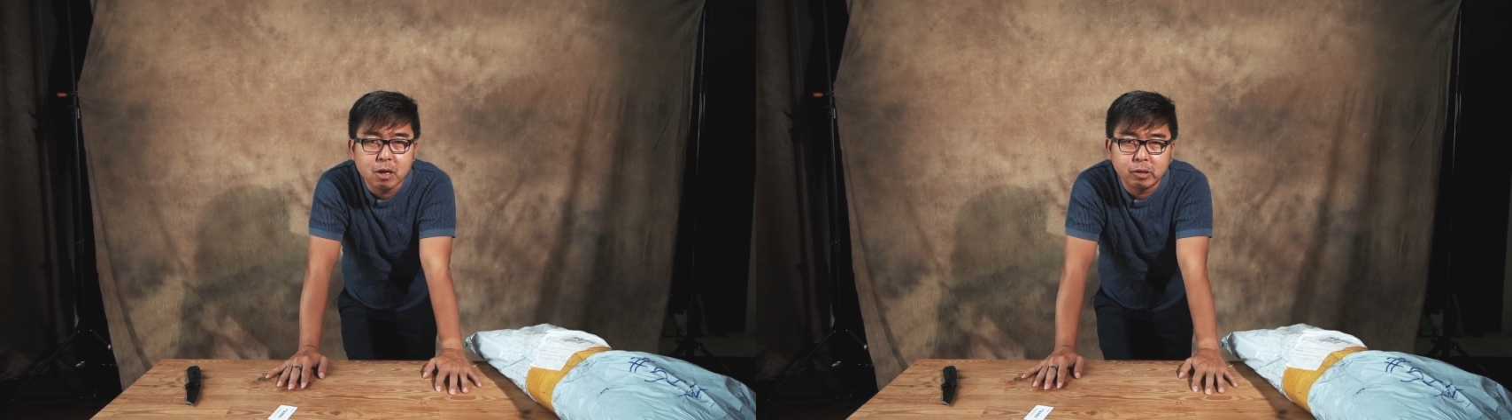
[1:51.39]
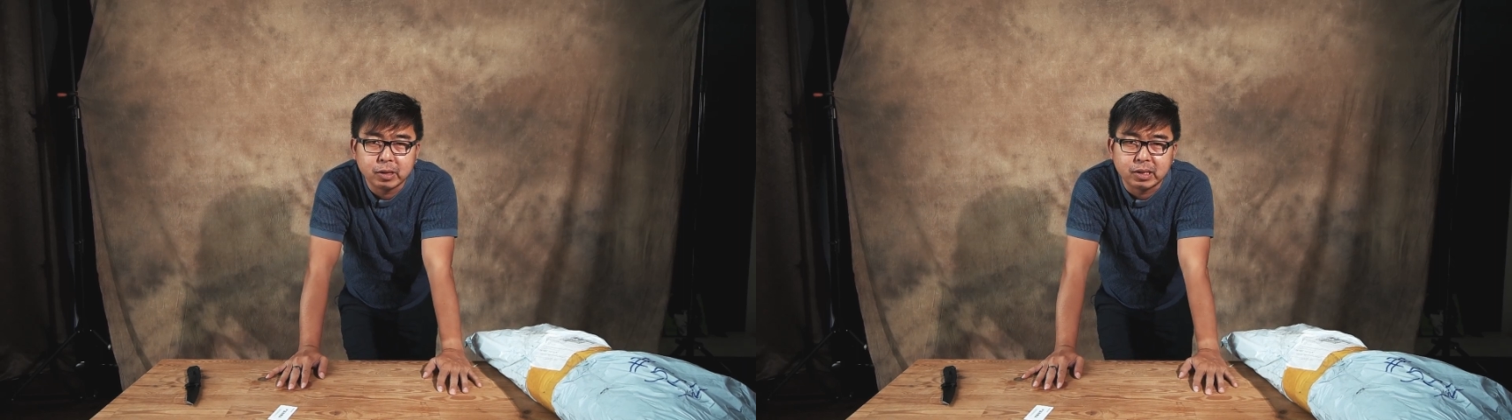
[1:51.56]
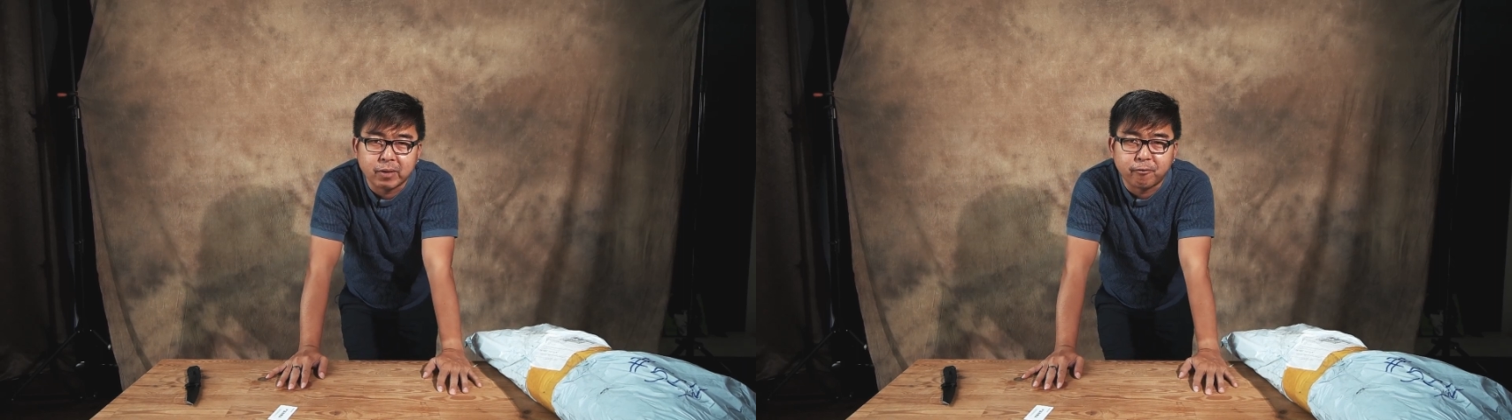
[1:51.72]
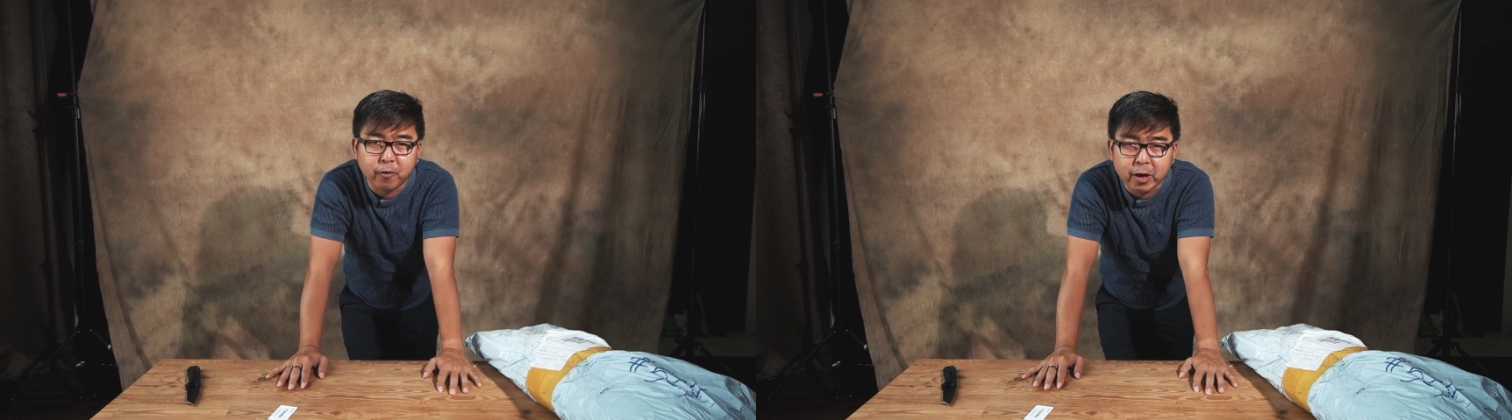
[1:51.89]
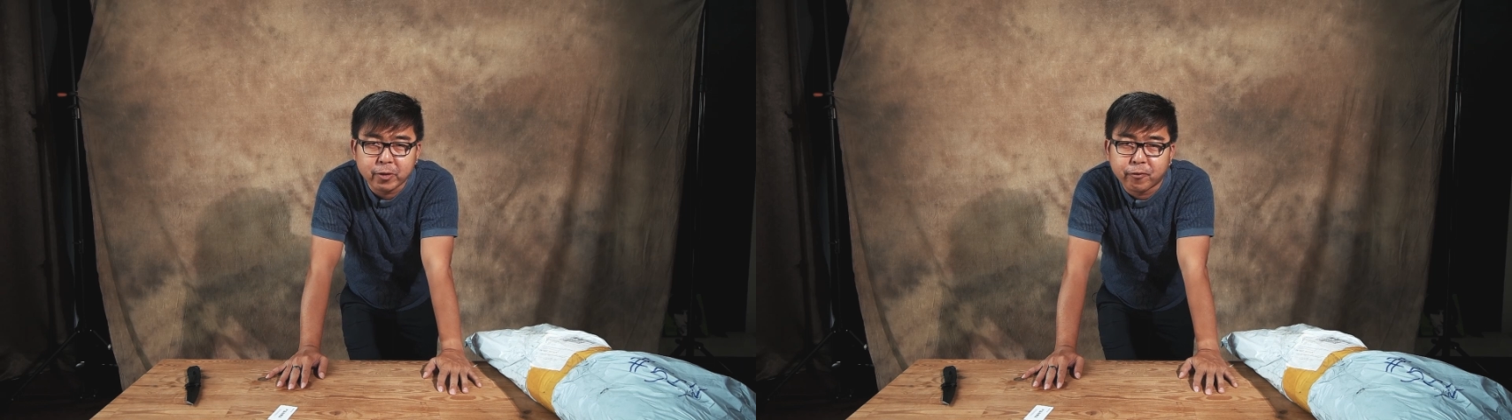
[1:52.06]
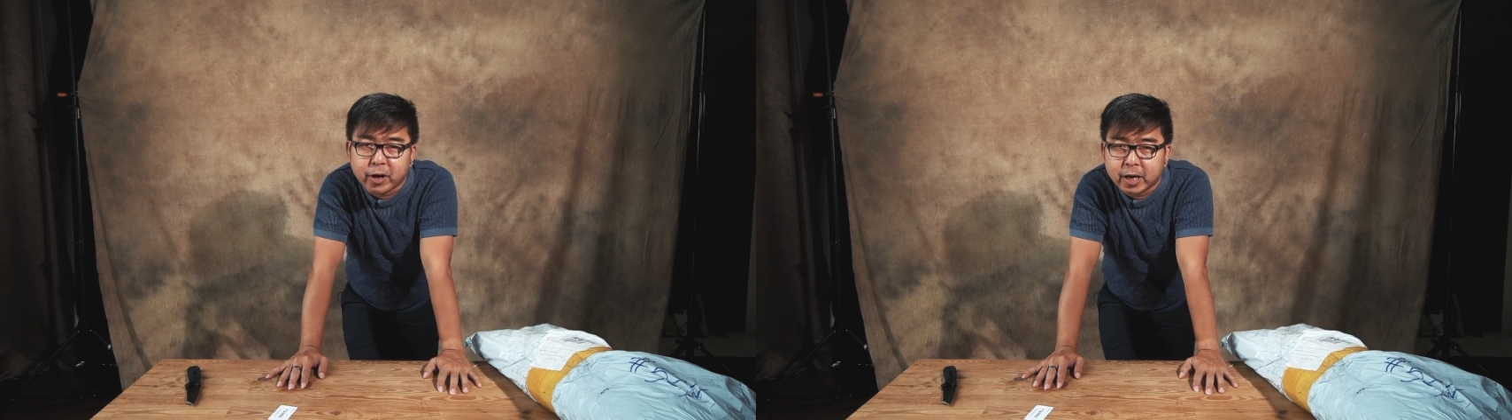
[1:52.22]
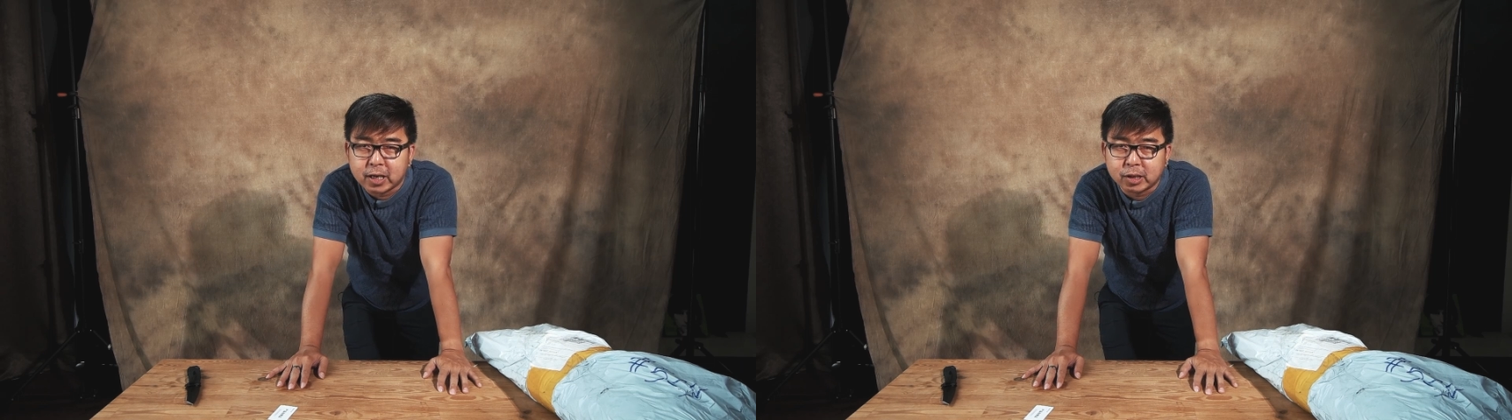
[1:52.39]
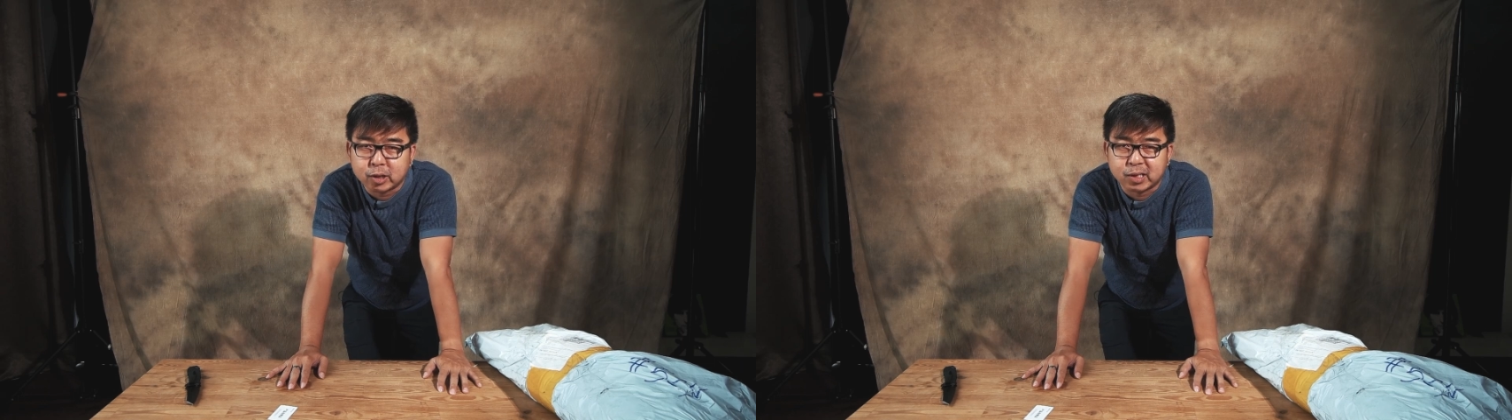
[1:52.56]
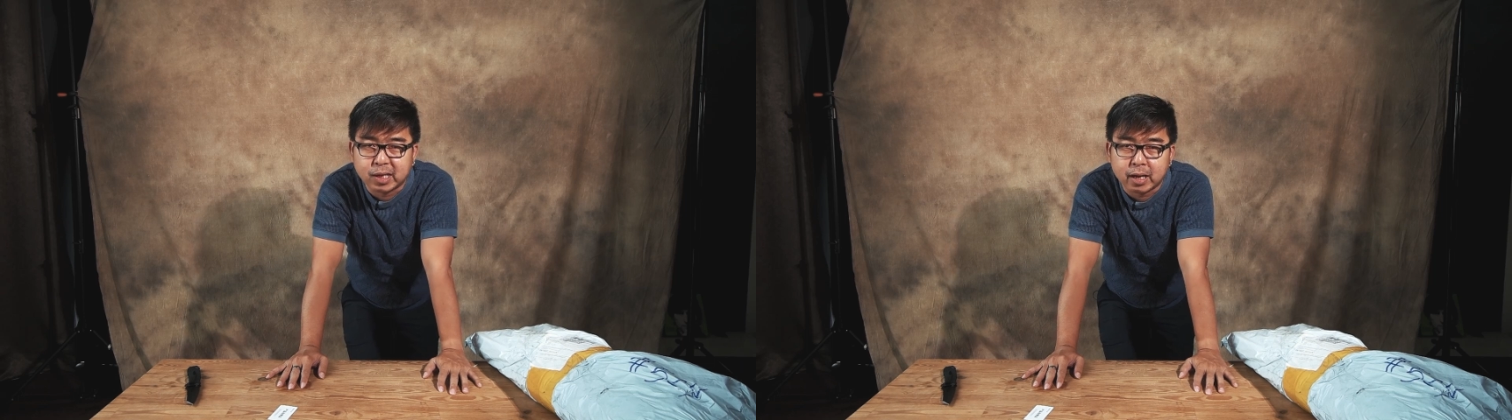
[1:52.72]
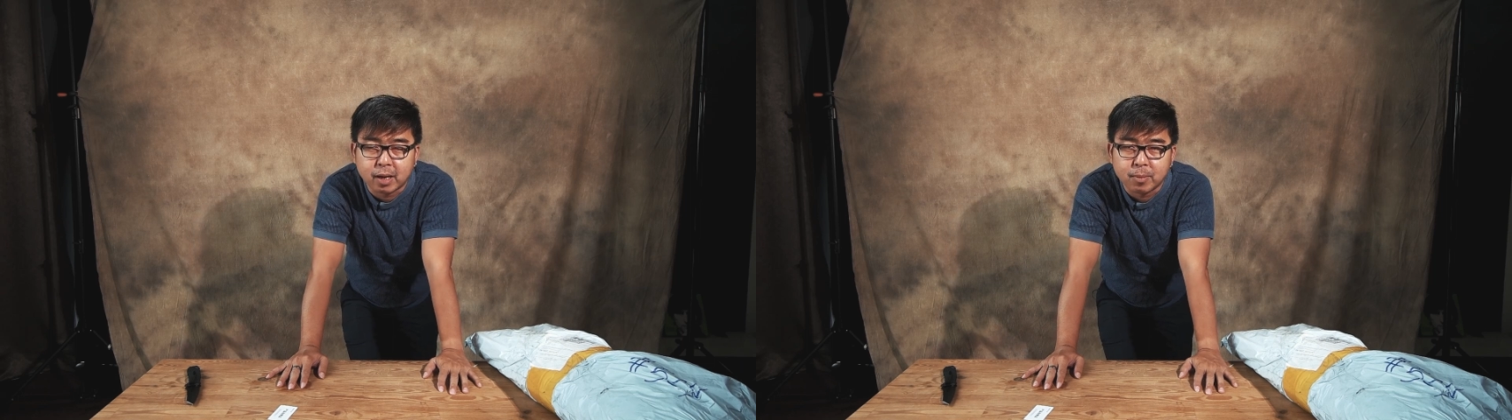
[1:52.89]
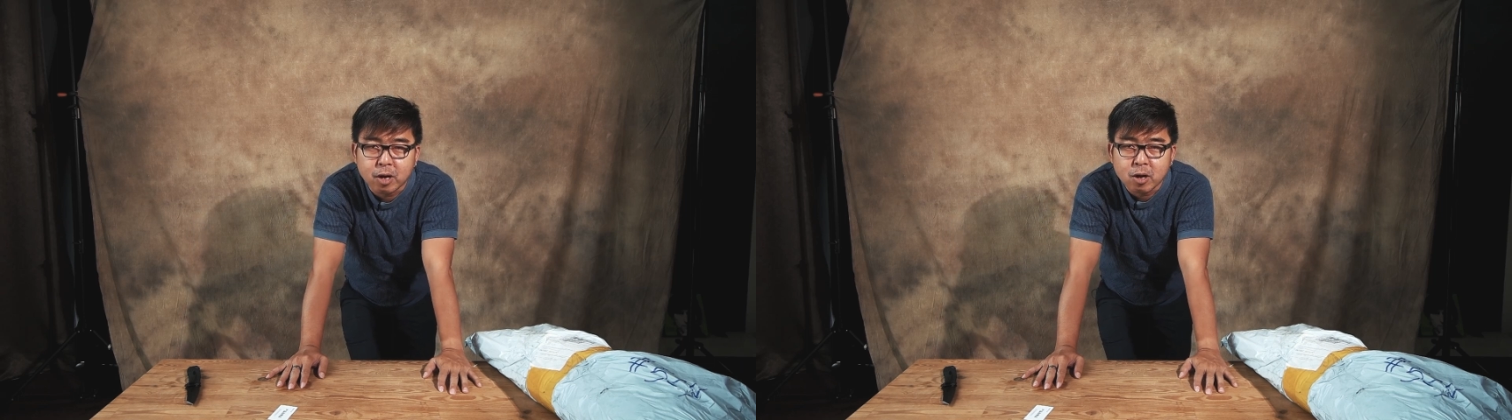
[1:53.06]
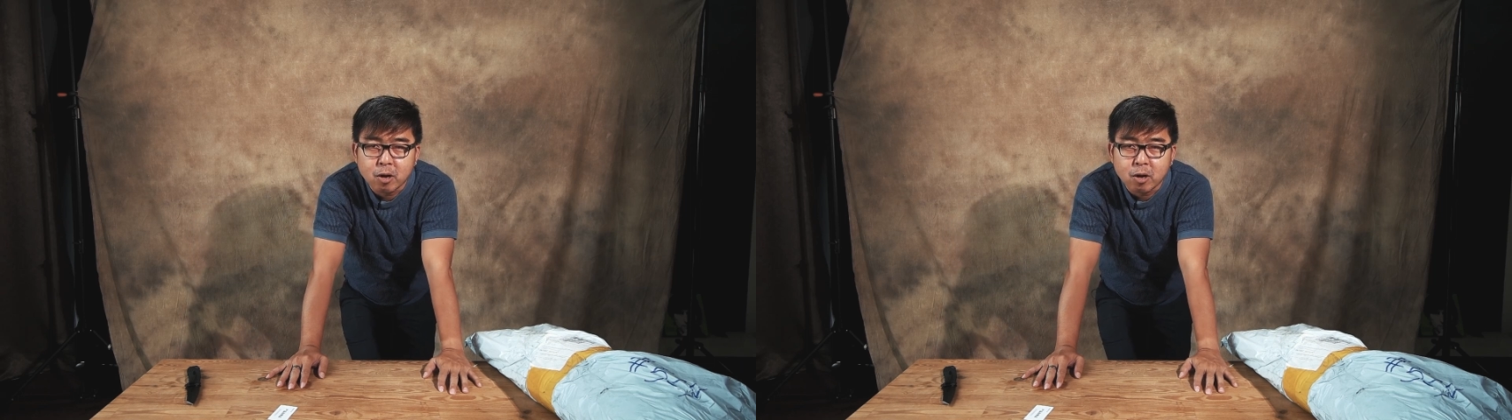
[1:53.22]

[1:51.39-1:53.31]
So it's very, very easy to set up.